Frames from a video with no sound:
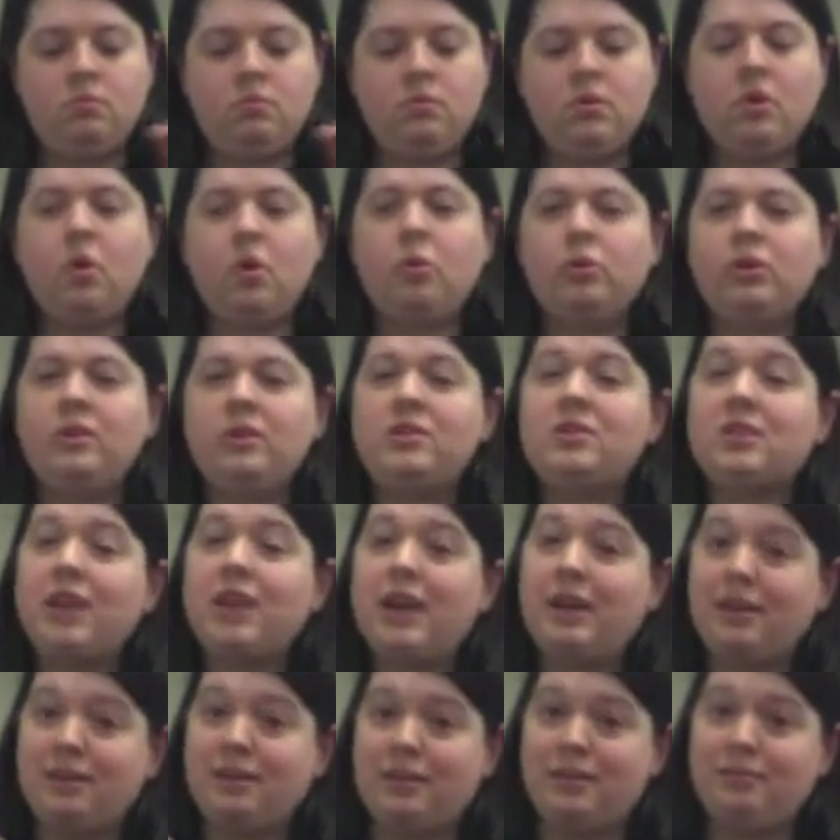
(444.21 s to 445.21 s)
only
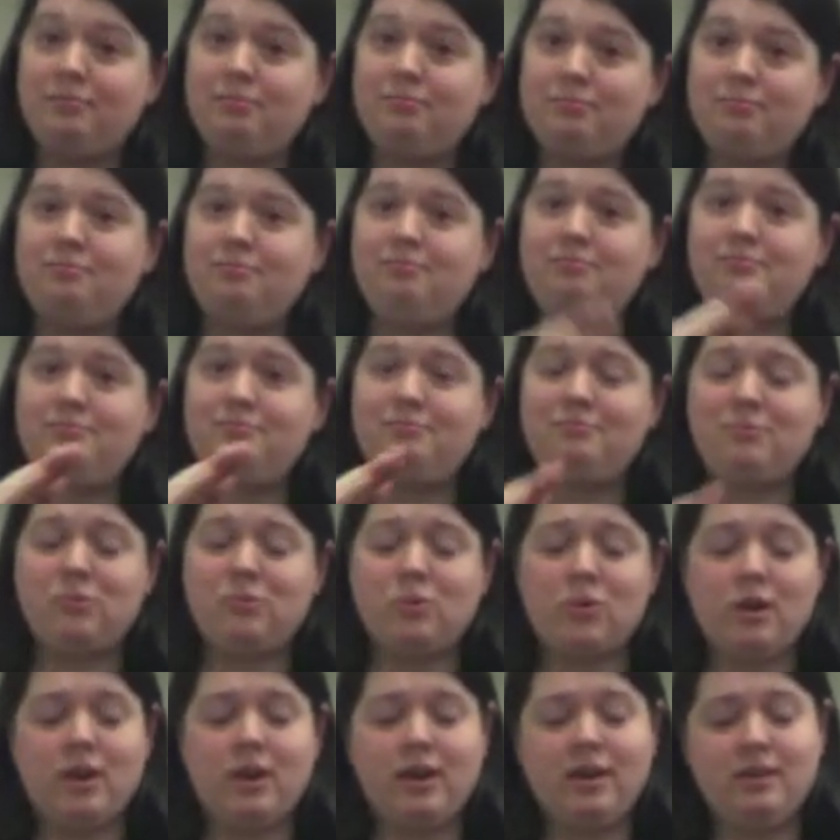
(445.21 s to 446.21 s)
slightly,
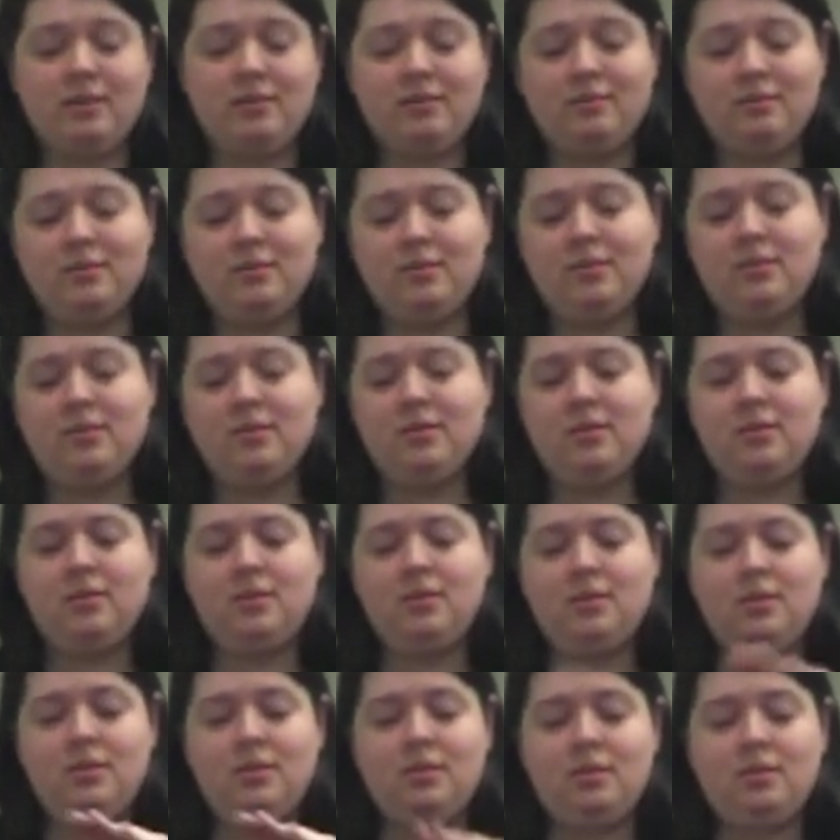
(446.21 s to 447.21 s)
right?
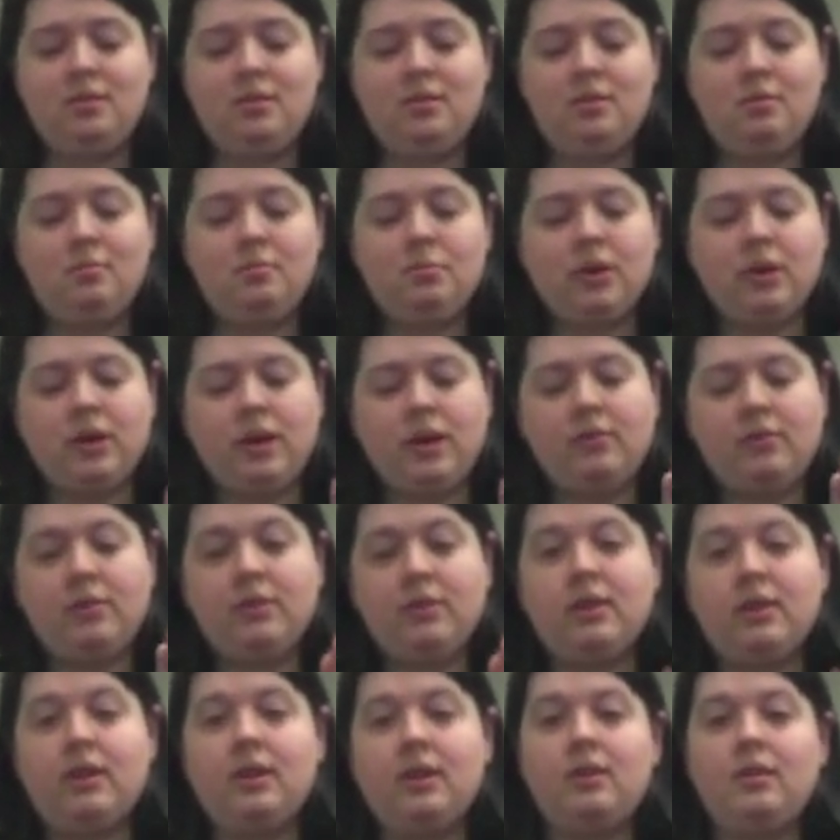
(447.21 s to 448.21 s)
But
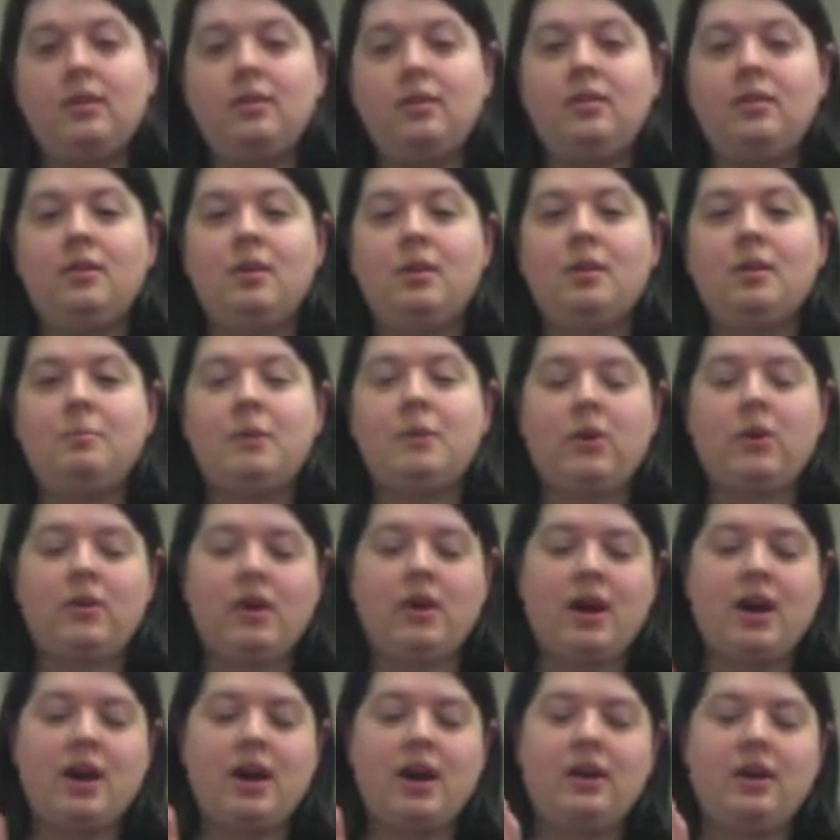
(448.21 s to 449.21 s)
everything
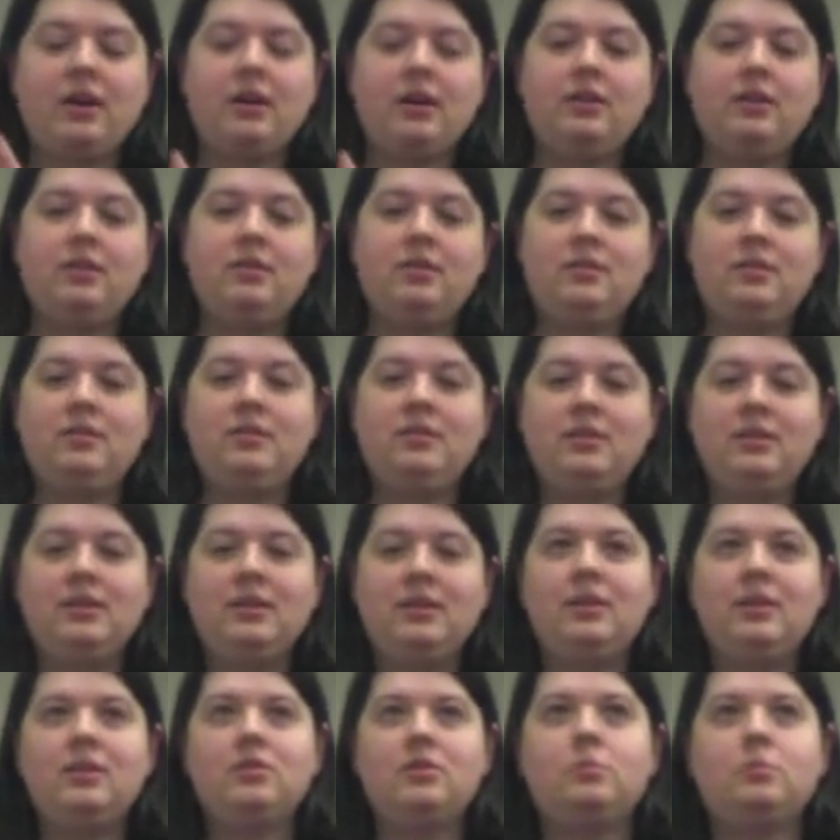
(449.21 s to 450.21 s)
about conga
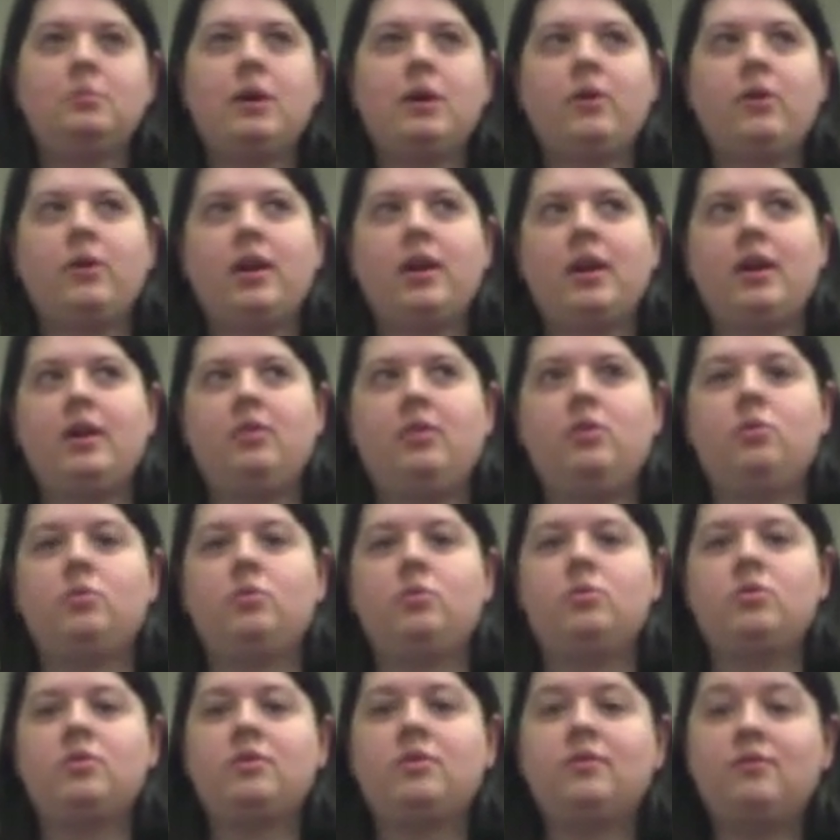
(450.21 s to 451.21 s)
is about getting
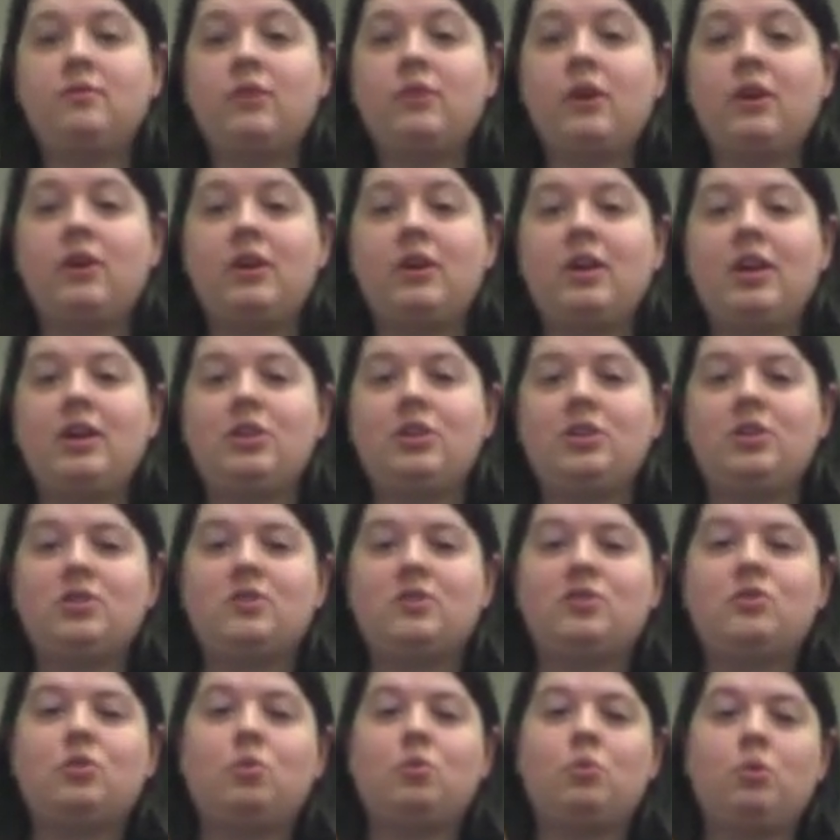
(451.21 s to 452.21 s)
those
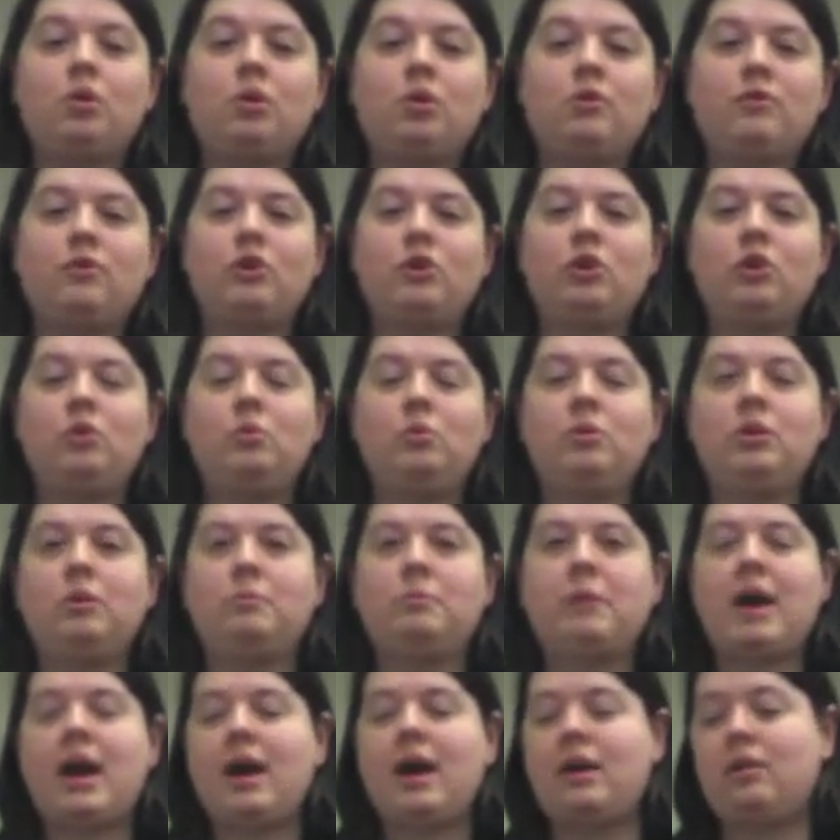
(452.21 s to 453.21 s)
variations to work for you in the
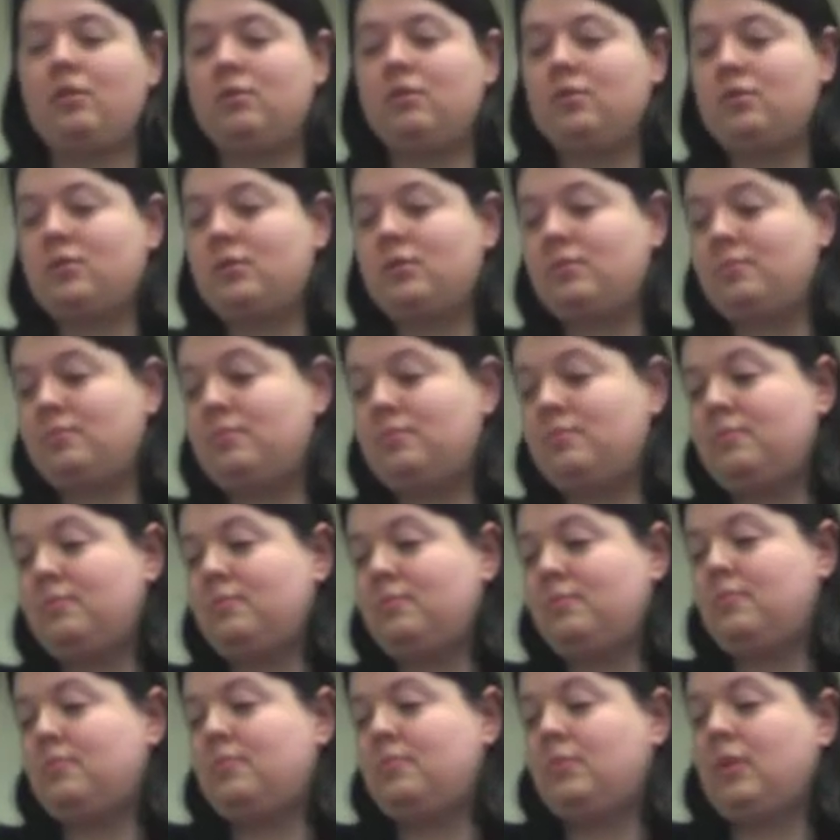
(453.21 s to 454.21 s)
patterns.
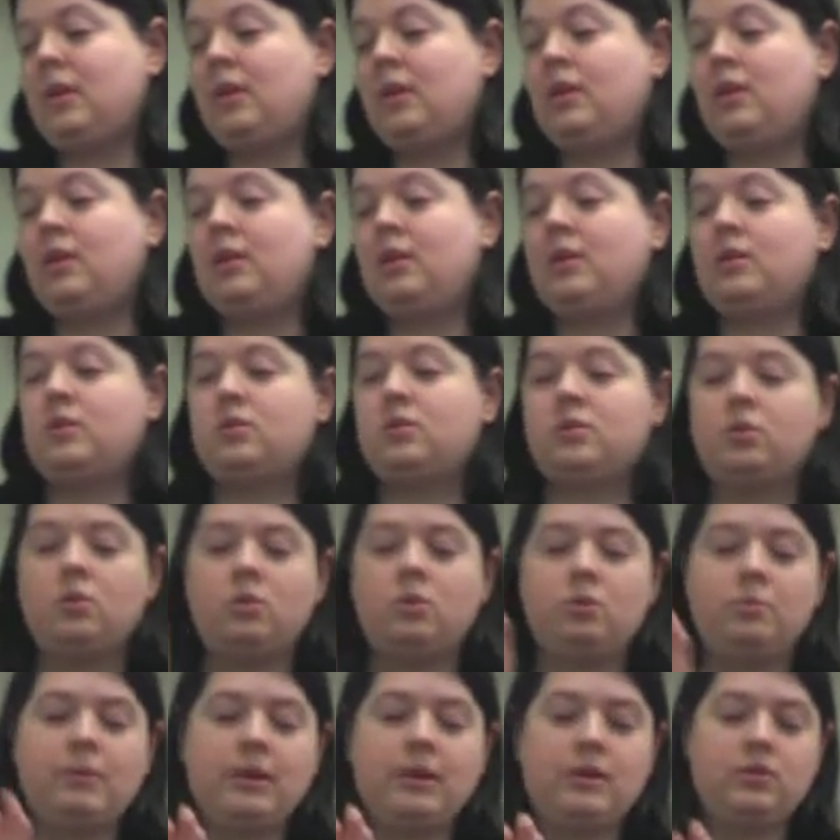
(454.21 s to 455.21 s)

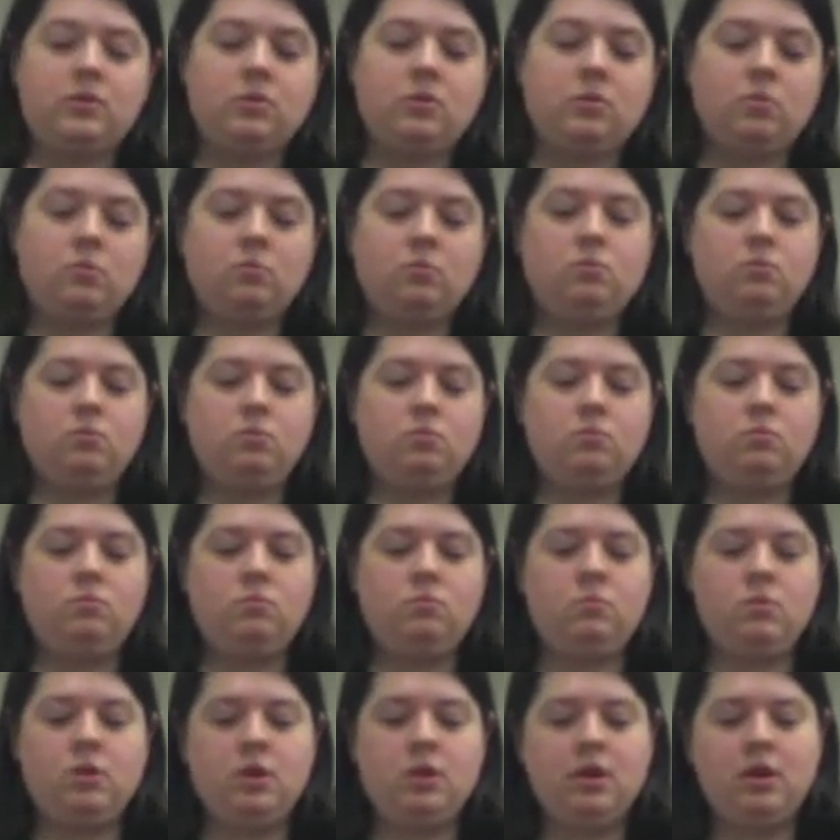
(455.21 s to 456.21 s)
So the bass tone,
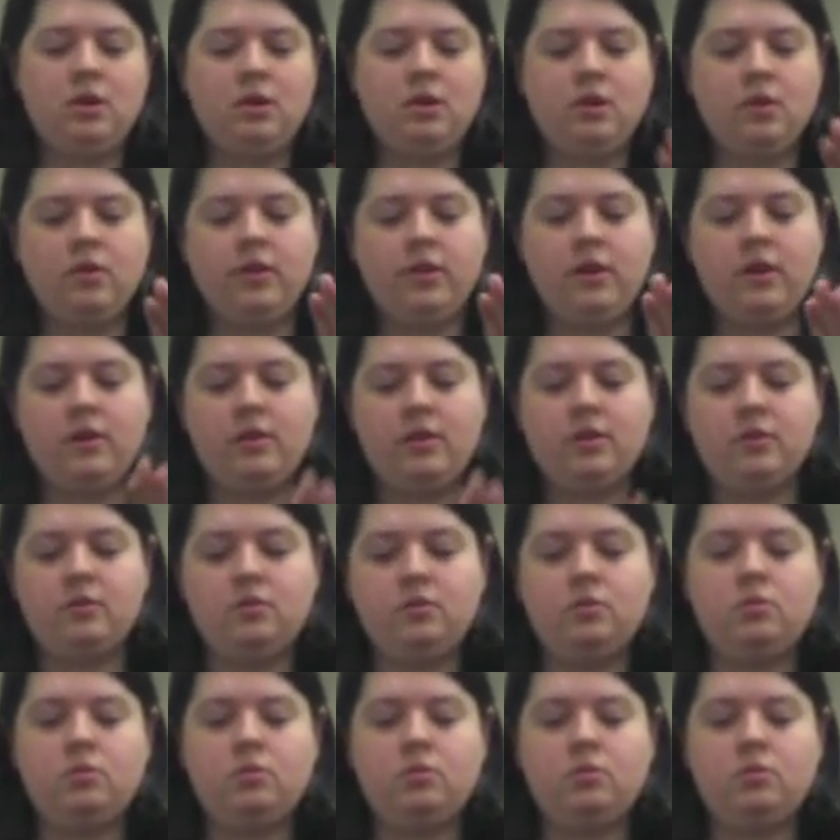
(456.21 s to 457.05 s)
there it is,